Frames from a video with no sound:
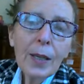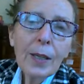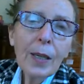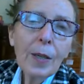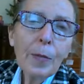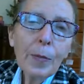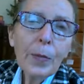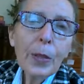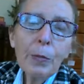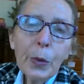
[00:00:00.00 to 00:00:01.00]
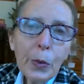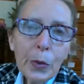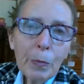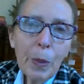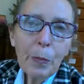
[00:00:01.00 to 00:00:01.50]
the
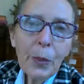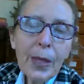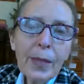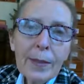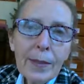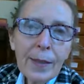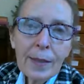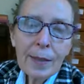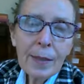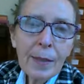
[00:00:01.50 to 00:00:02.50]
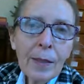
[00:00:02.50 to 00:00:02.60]
mucous membranes. It